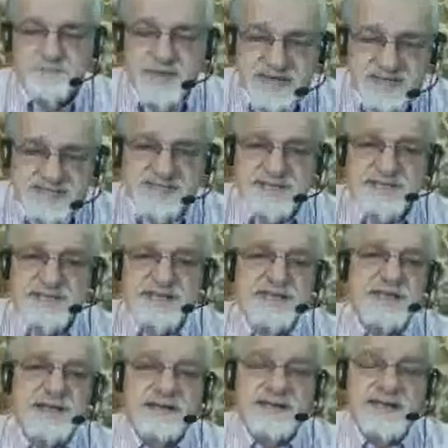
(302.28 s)

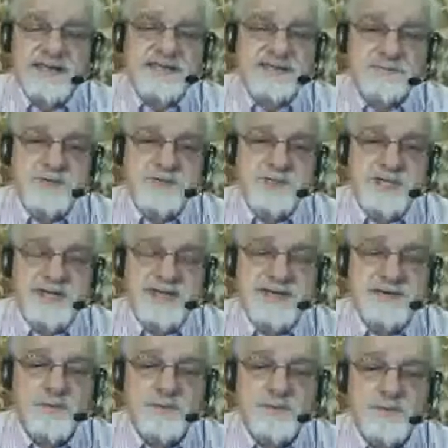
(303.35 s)
basically a Linux
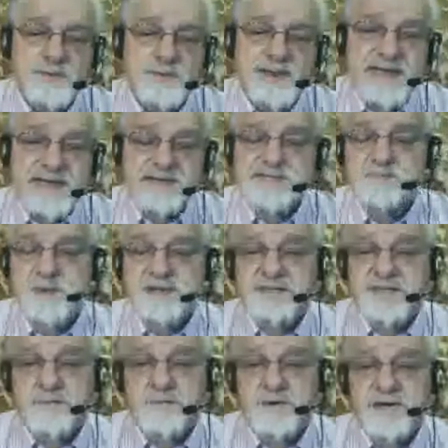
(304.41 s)
machine we
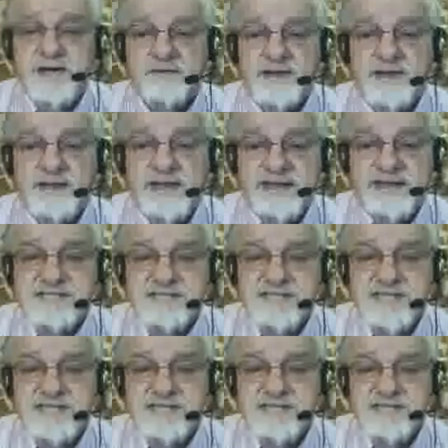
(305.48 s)
expect it will have a Linux
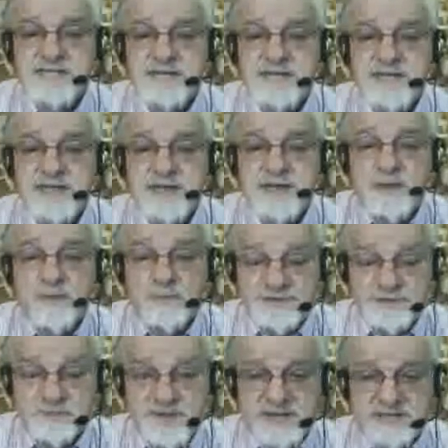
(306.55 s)
disk
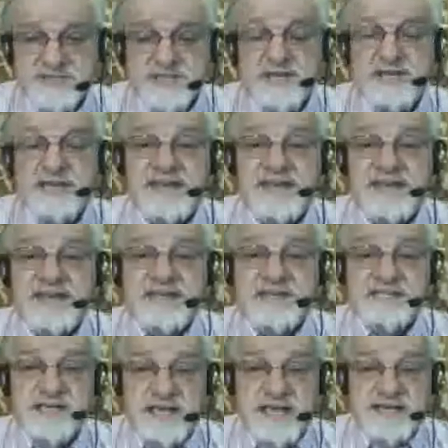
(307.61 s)
which means a
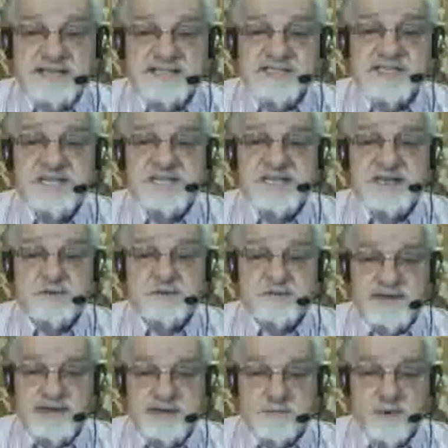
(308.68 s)
Linux like
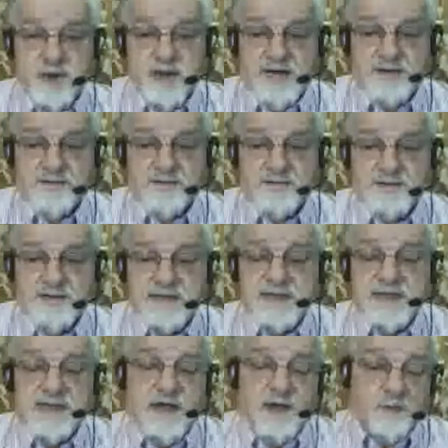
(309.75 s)
security model.
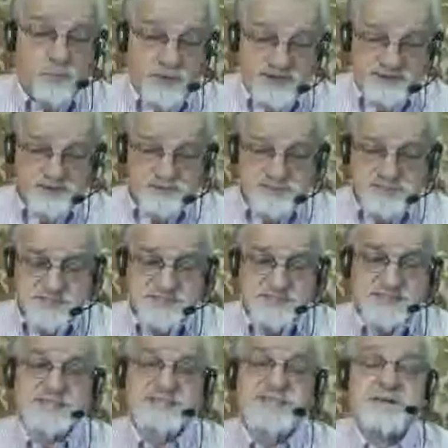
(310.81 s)
A Windows
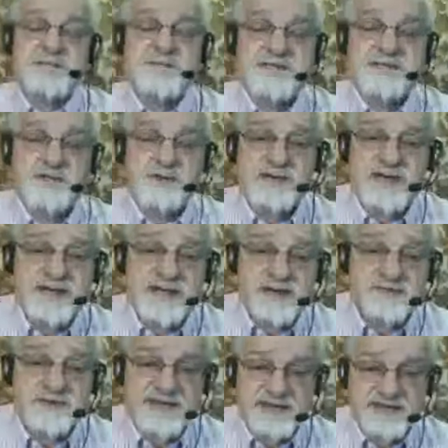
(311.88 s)
system is going to
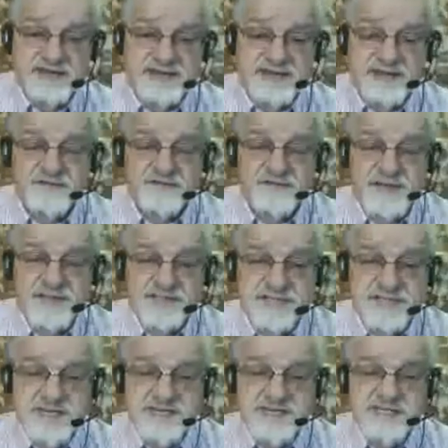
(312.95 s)
have
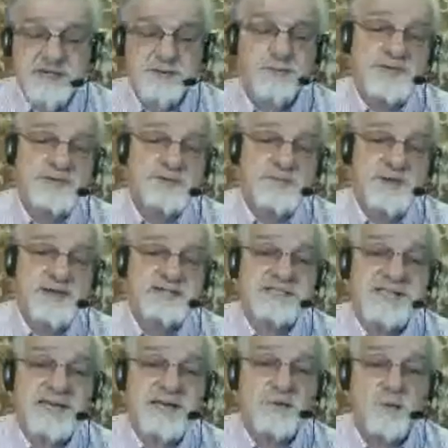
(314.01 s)
NTFS disk, which
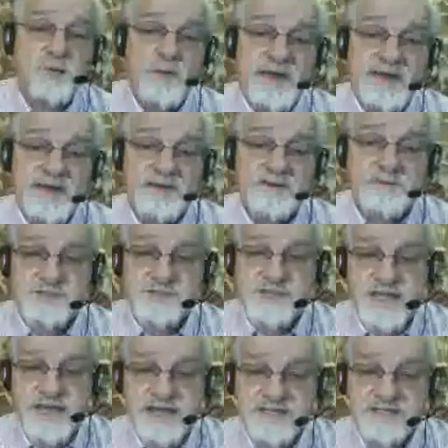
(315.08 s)
means a Windows
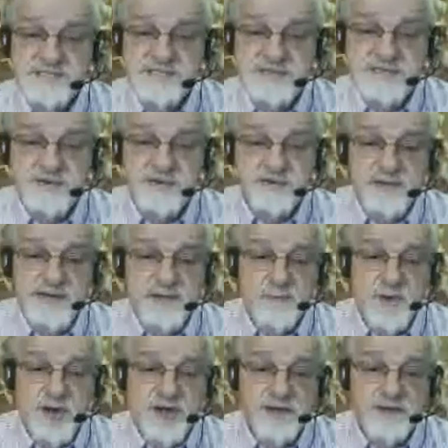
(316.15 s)
like security
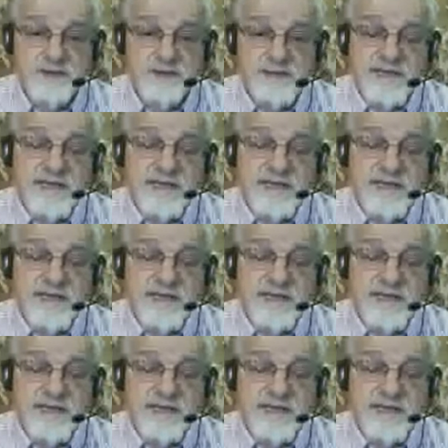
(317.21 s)
model.